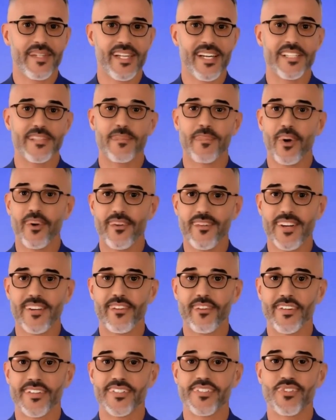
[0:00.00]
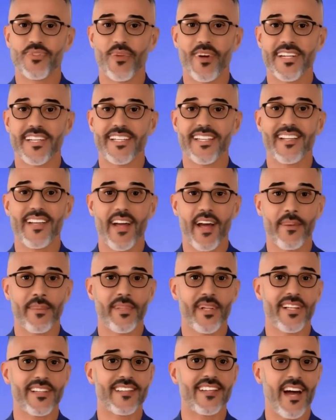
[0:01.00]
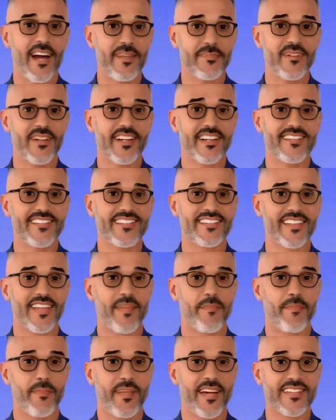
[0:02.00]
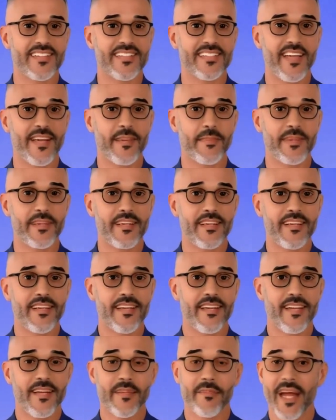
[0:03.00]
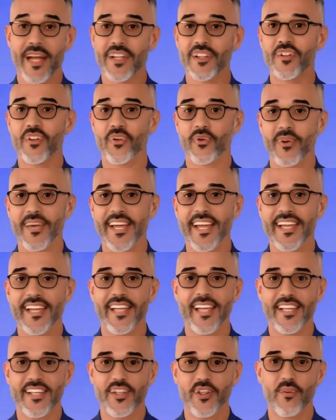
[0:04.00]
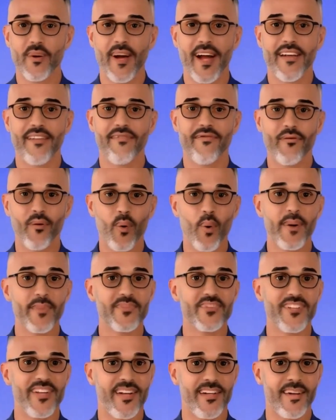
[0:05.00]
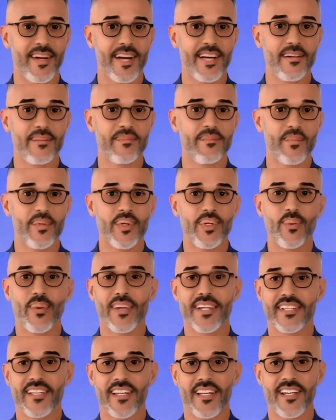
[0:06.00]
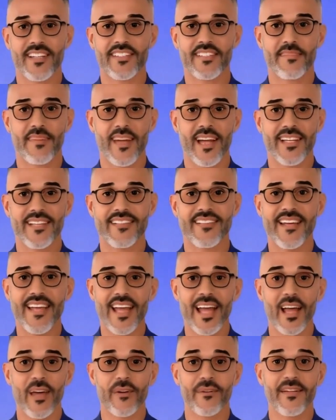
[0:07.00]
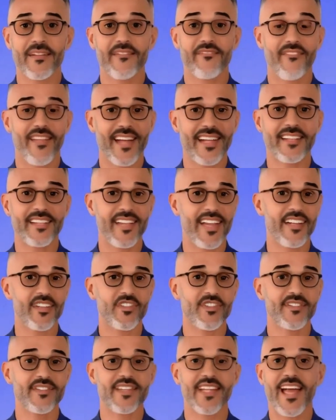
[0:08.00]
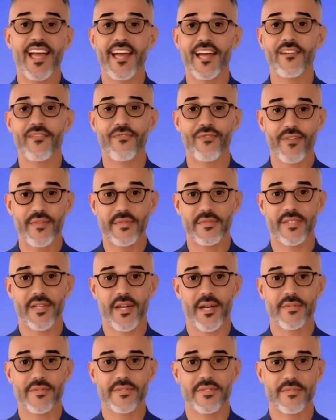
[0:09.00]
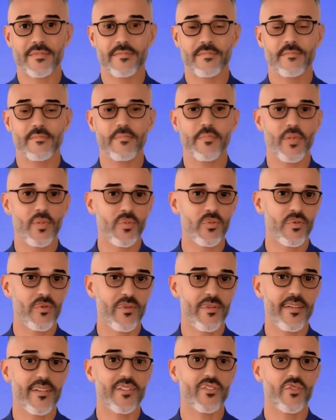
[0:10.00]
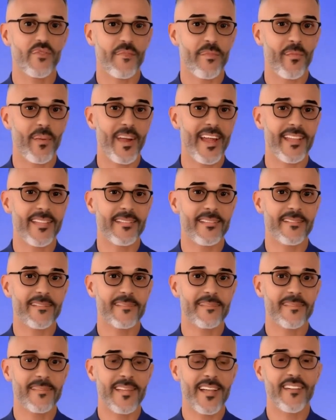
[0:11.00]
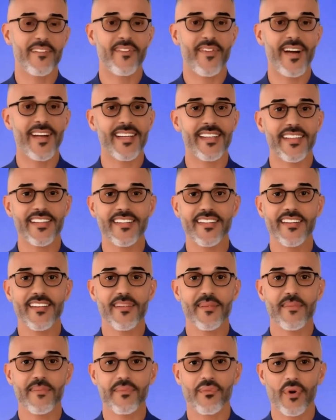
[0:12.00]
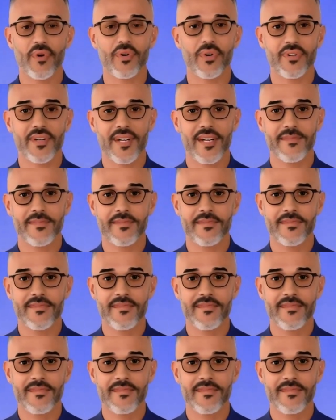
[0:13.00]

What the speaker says: It's perfect for constructing complex objects step by step. Imagine creating a UI form generator where you want to customize layout, validations, and field types. Builder is your friend. And finally, prototype.